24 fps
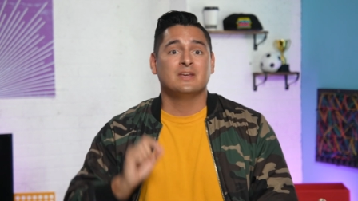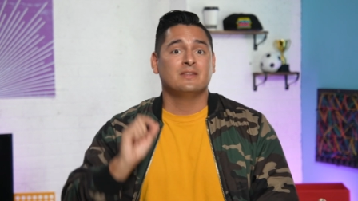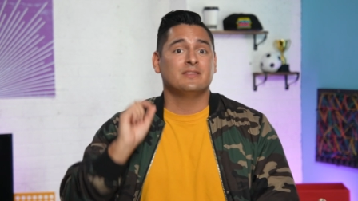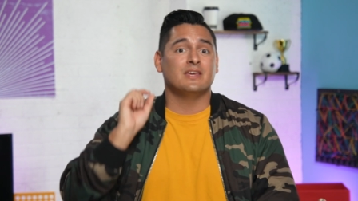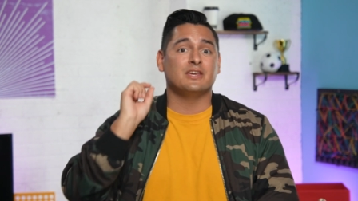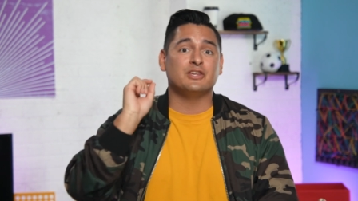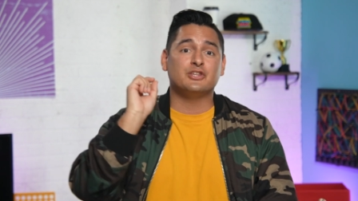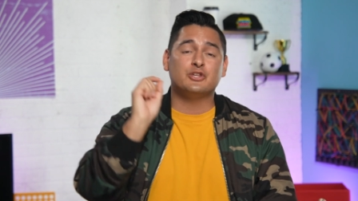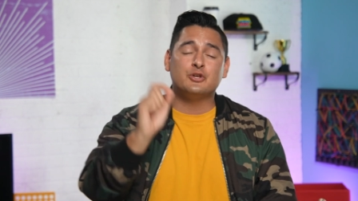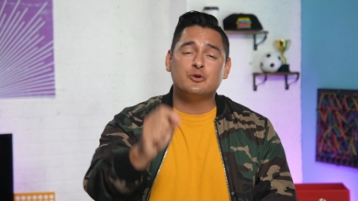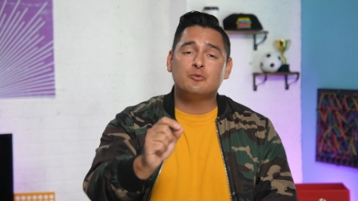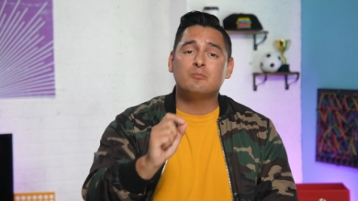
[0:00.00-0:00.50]

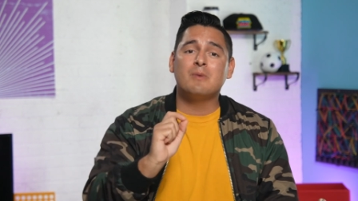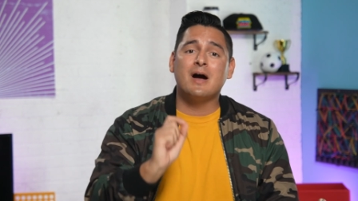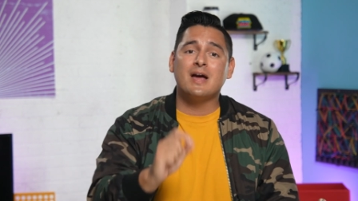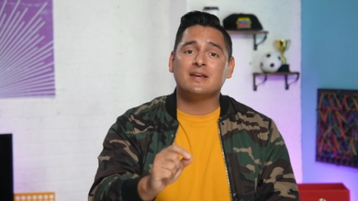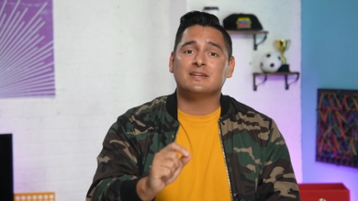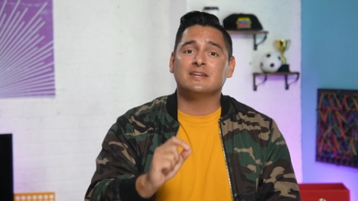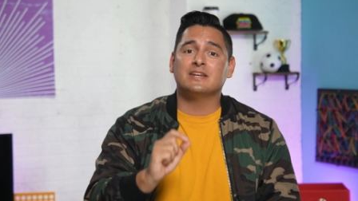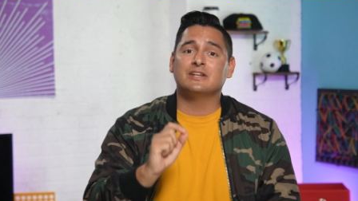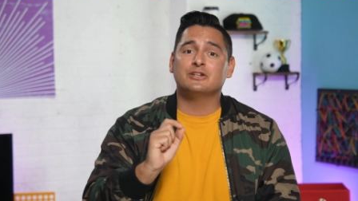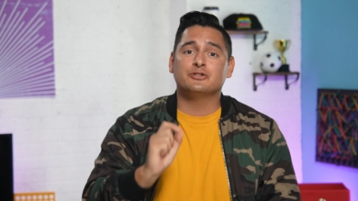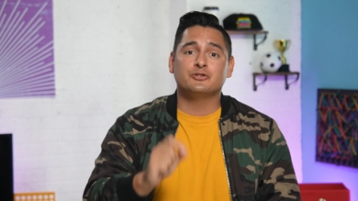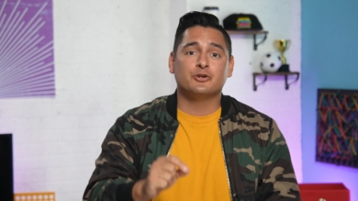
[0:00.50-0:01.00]
that you
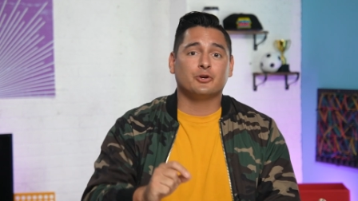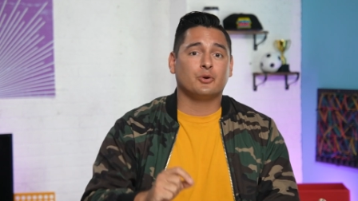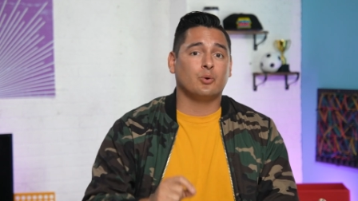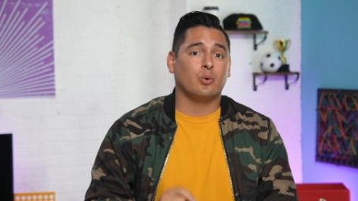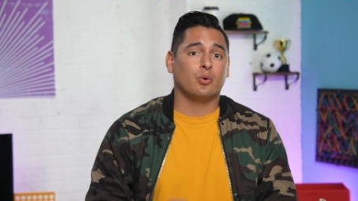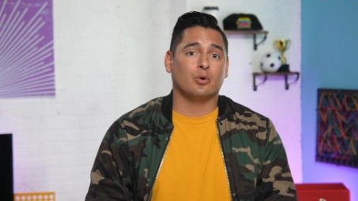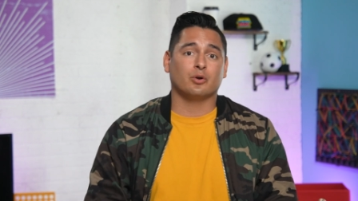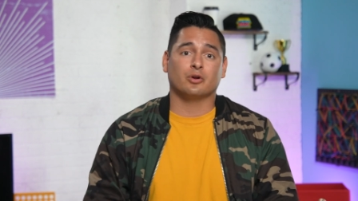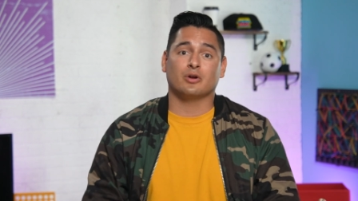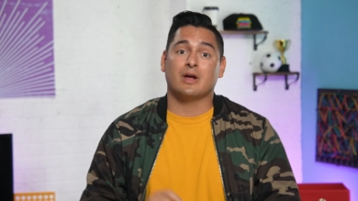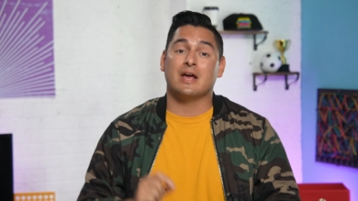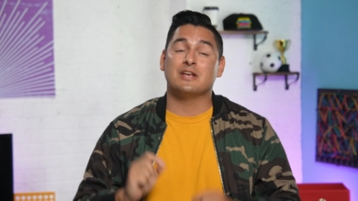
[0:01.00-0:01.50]
might need in your
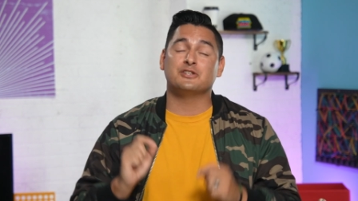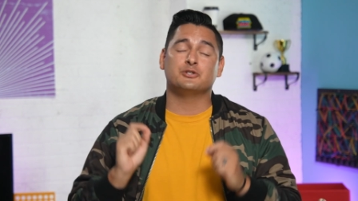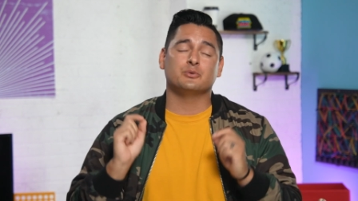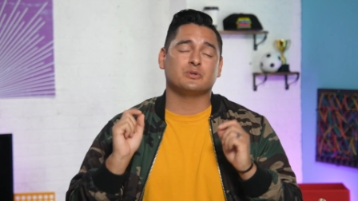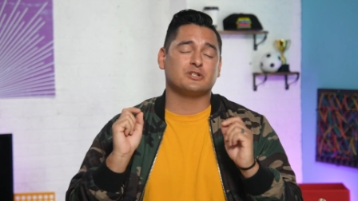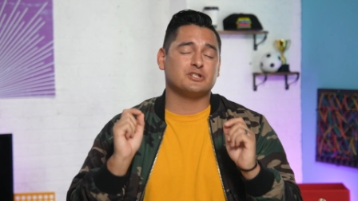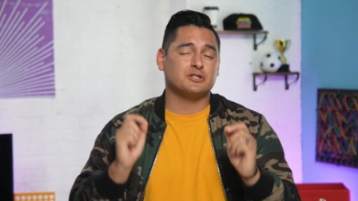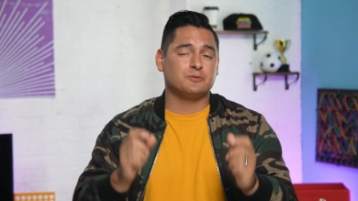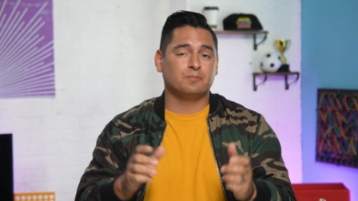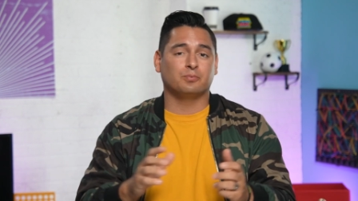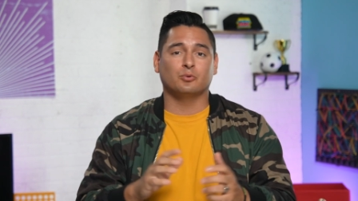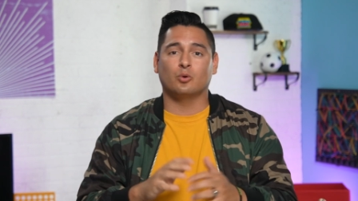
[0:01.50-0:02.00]
corner as you
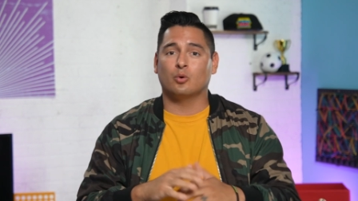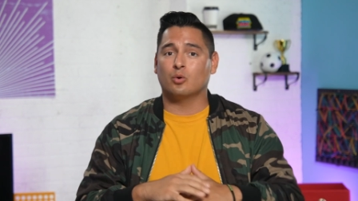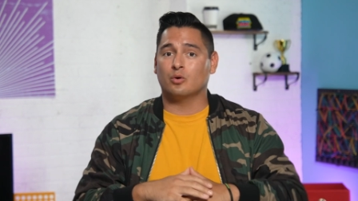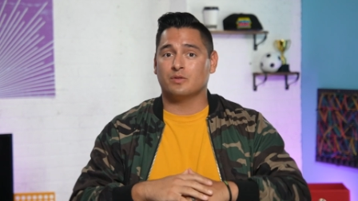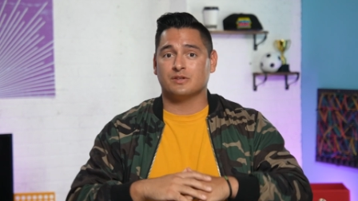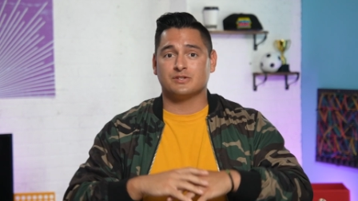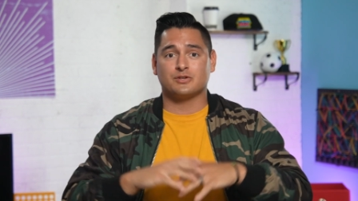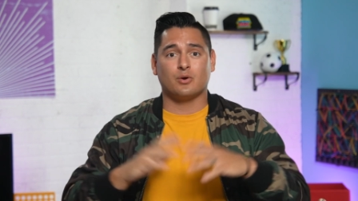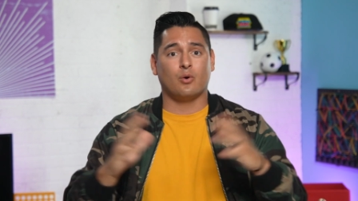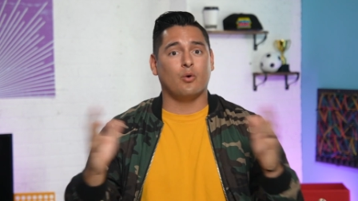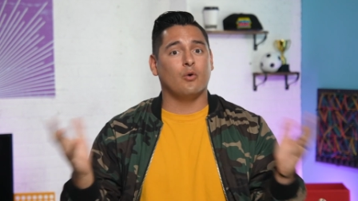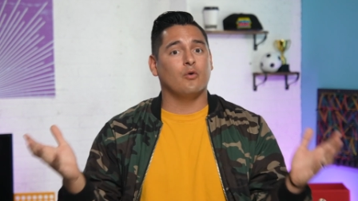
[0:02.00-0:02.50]
explore
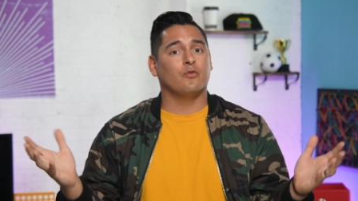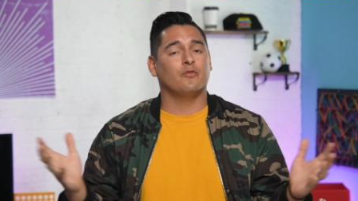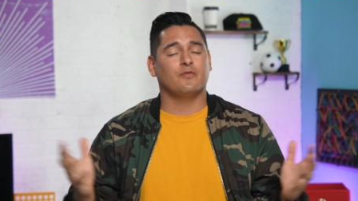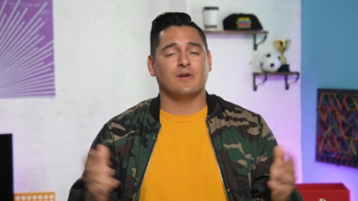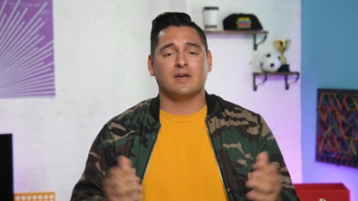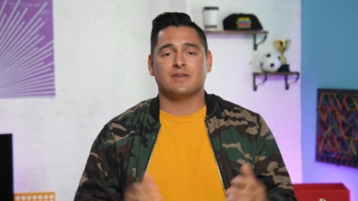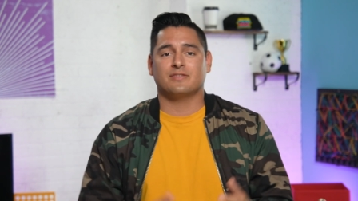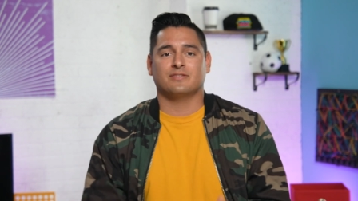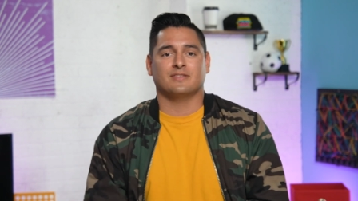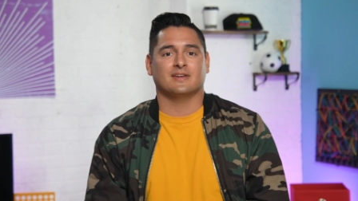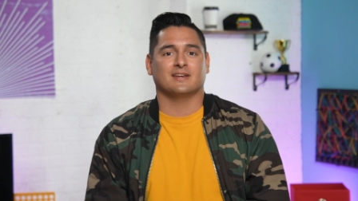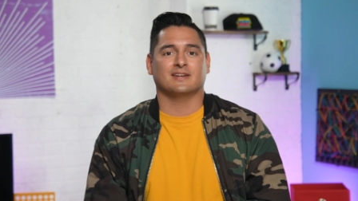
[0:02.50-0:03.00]
this whole
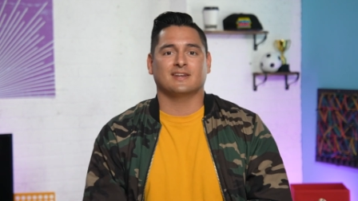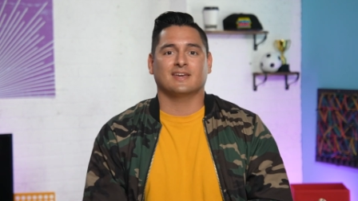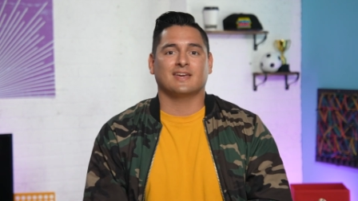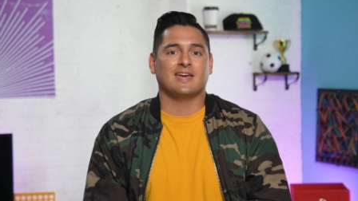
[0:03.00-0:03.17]
faith thing